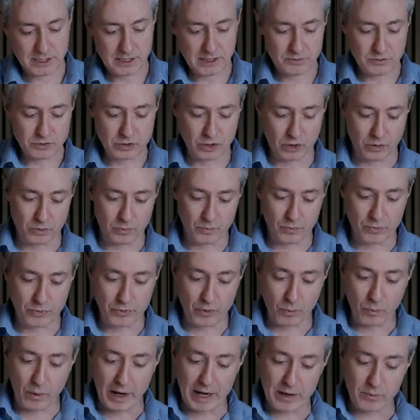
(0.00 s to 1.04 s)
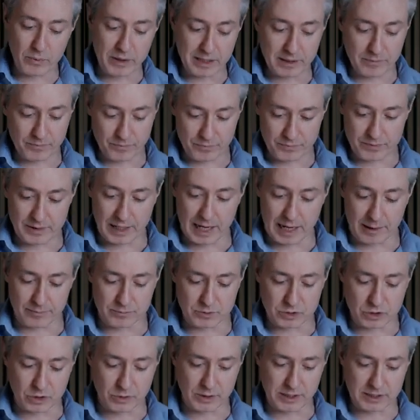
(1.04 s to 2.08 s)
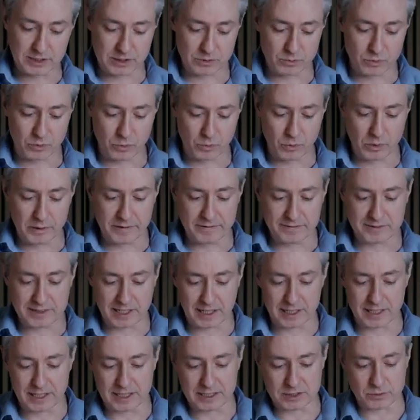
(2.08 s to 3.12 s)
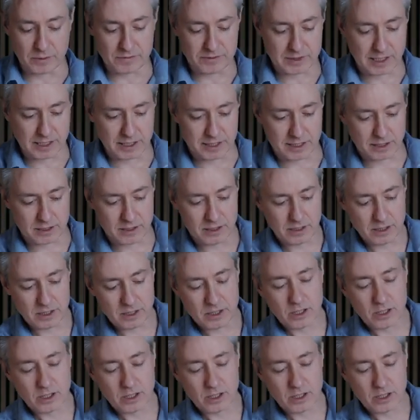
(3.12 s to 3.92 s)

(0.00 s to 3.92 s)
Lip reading: So the way we do it, what we've done is we've taken